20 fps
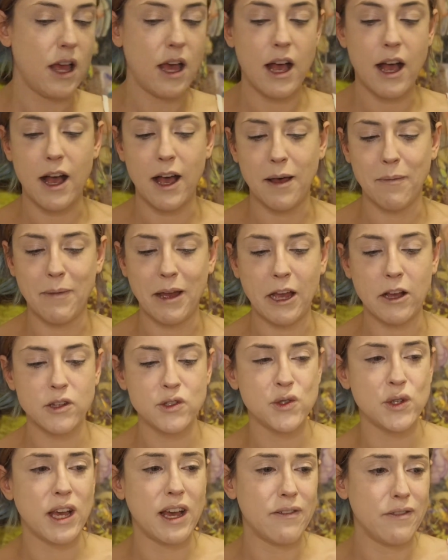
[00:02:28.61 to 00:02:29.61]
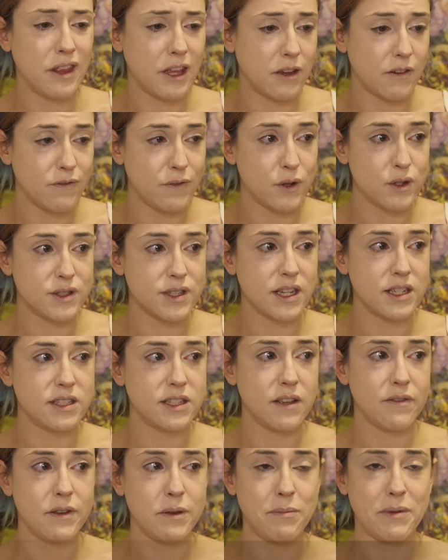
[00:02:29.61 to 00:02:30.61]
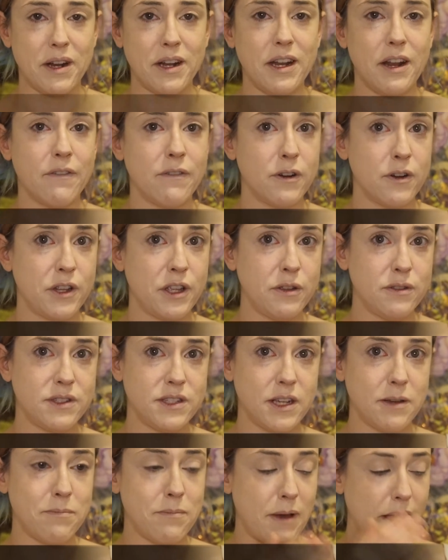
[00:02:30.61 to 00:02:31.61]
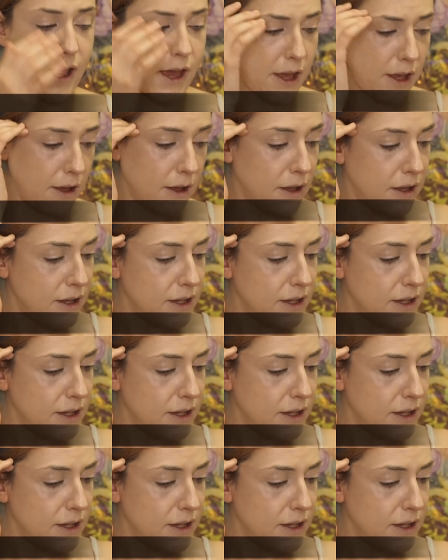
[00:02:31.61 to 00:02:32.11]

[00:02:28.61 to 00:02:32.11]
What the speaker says: I also have like a full size of it, but I never used up my